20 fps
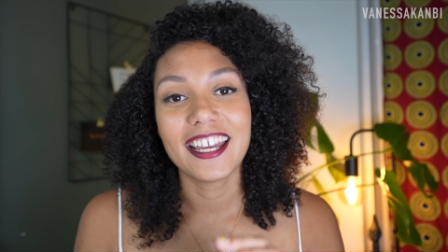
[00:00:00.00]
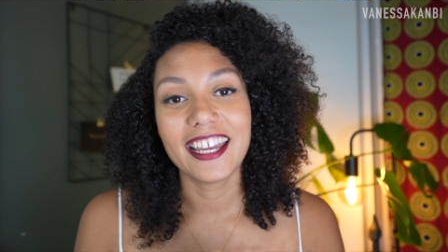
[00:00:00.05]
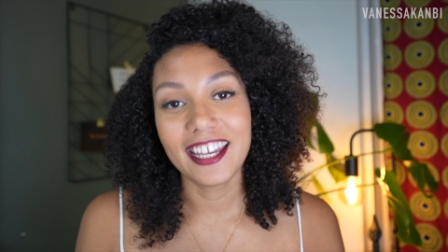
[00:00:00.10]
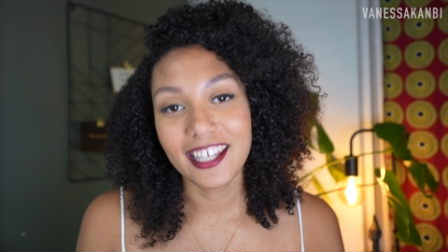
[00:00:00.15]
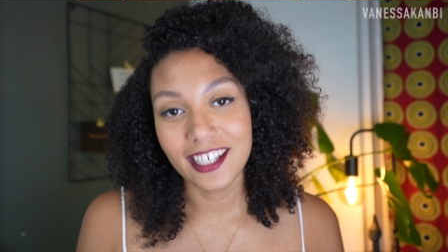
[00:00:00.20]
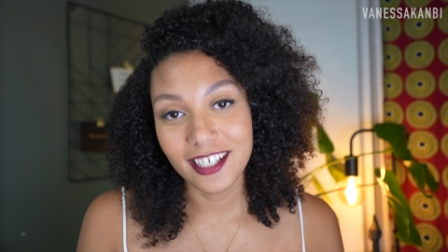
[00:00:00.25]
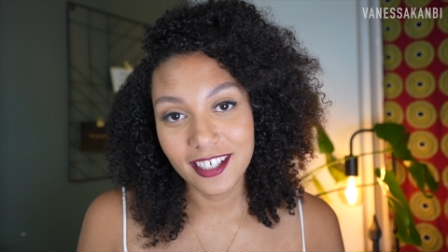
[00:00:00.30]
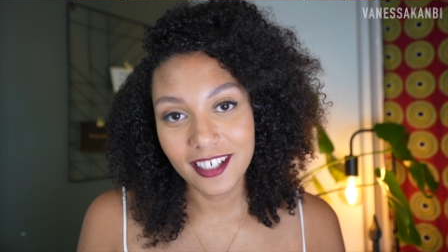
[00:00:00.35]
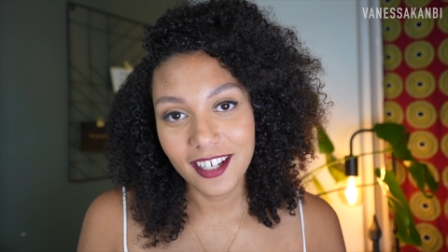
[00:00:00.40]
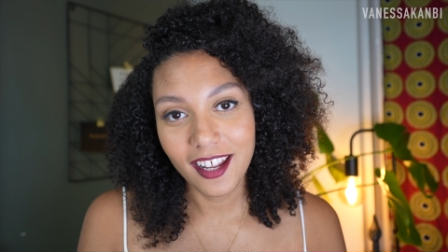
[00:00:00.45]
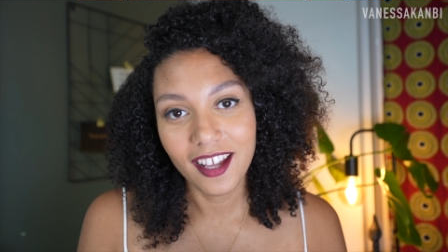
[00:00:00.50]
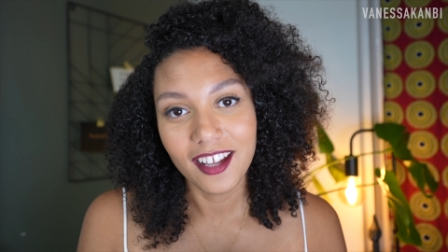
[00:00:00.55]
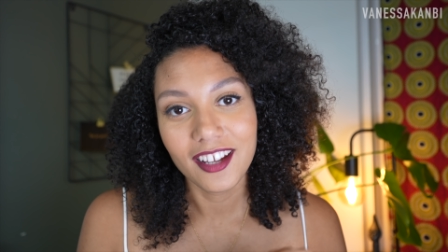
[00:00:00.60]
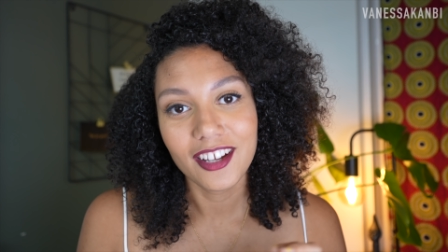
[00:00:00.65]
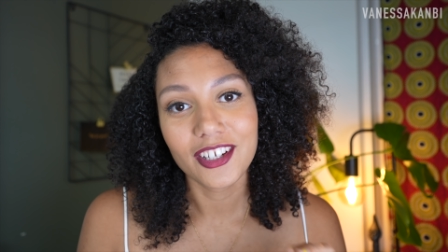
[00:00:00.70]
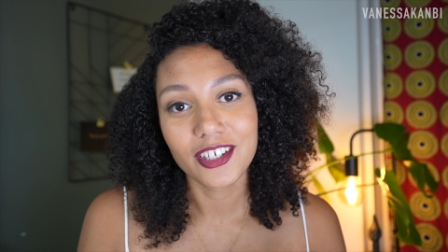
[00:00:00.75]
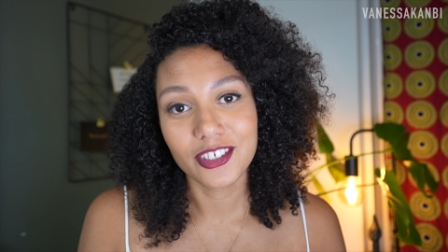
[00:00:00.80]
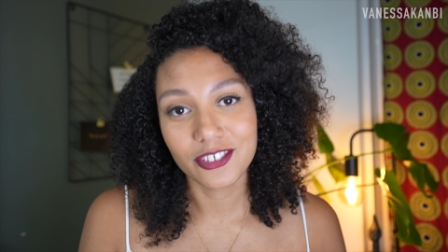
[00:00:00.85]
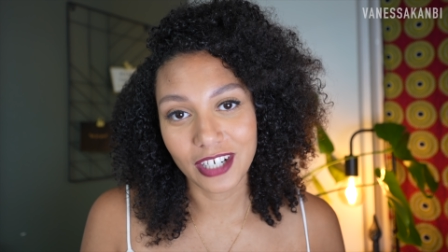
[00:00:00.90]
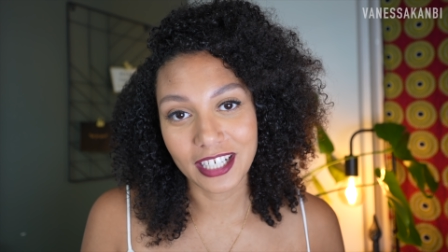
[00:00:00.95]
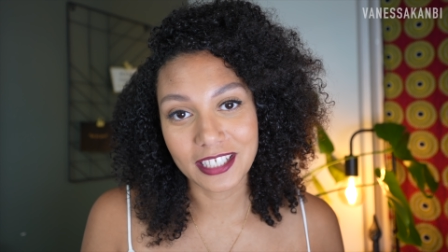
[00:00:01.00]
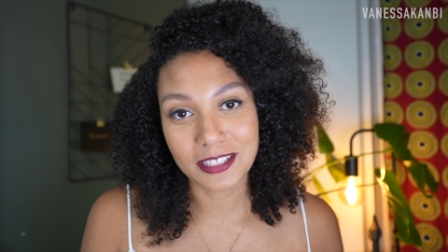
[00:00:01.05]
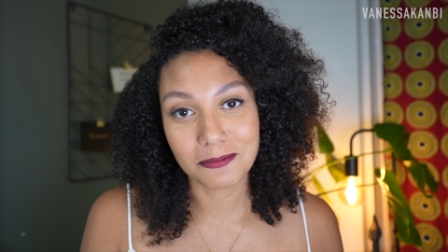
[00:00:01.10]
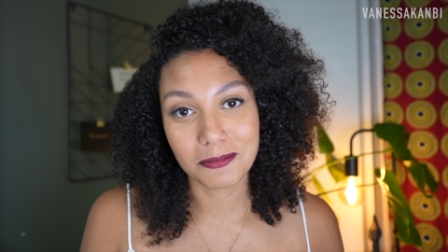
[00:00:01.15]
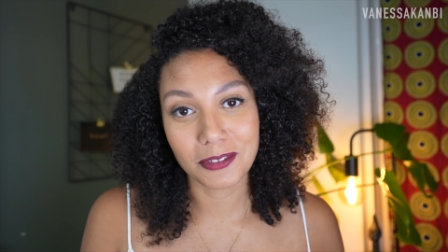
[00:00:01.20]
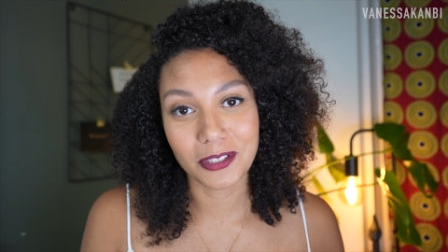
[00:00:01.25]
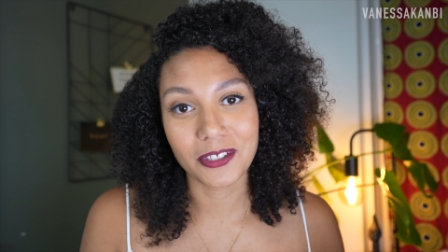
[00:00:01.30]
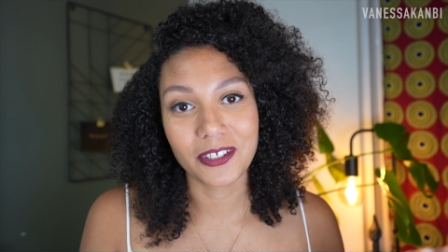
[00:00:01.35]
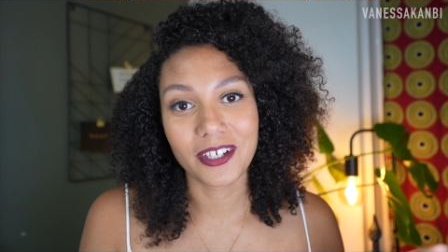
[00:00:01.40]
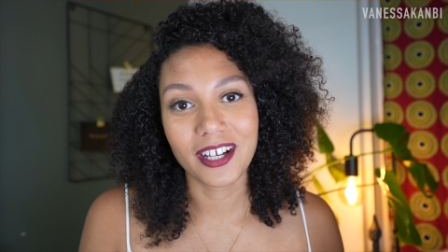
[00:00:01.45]

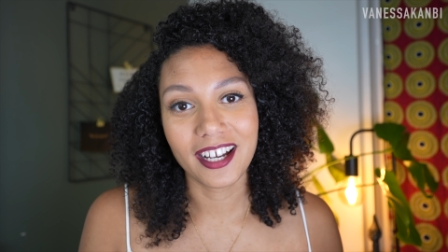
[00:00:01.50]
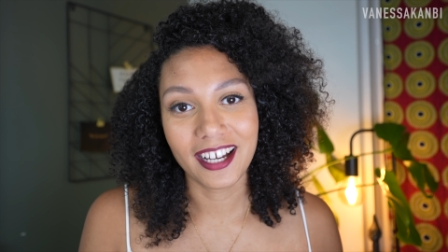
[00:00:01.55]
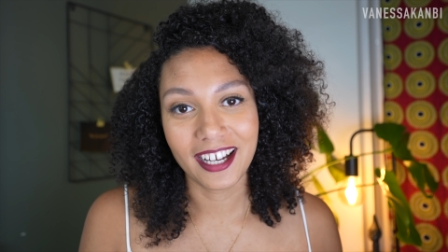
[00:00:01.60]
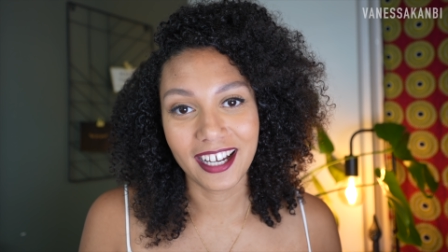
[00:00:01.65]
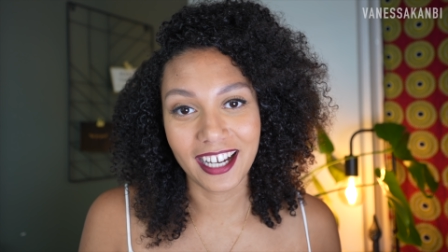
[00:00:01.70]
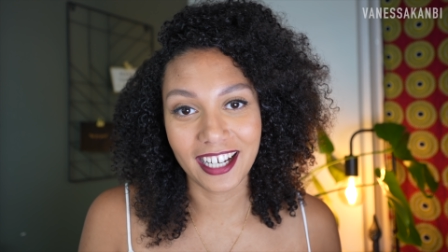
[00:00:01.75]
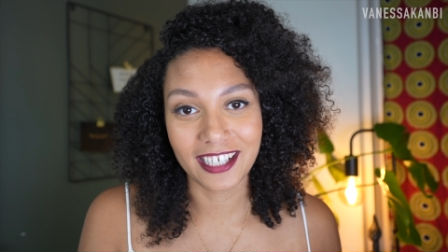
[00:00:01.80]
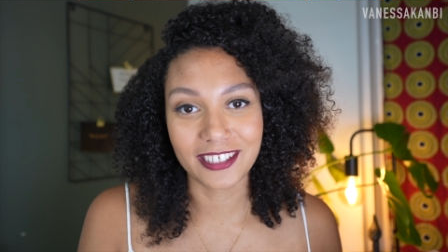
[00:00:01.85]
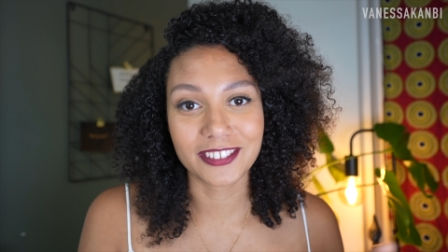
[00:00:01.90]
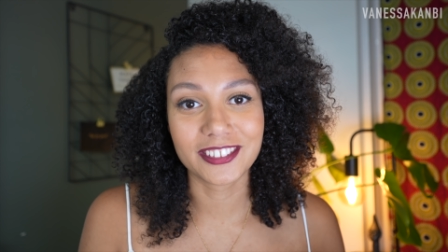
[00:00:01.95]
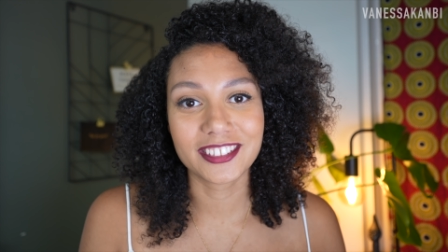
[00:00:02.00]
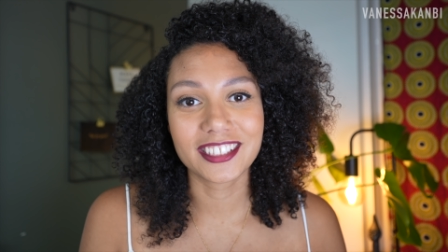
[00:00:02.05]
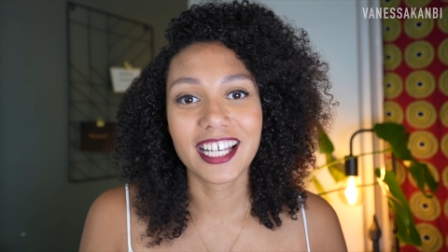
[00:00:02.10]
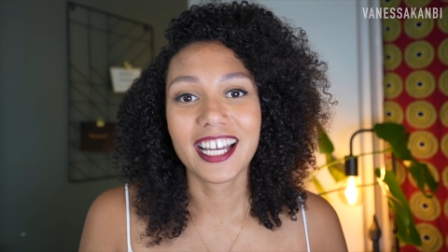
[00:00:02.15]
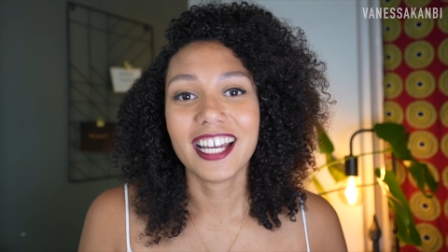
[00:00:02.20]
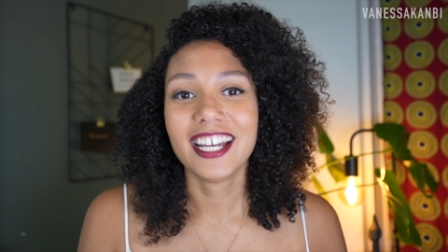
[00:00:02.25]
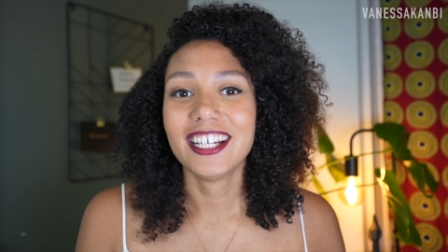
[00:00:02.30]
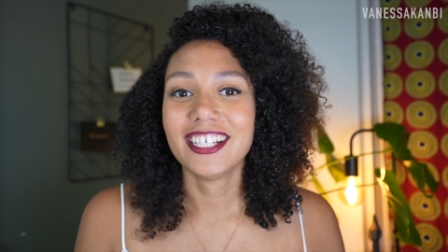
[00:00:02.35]
incredible house.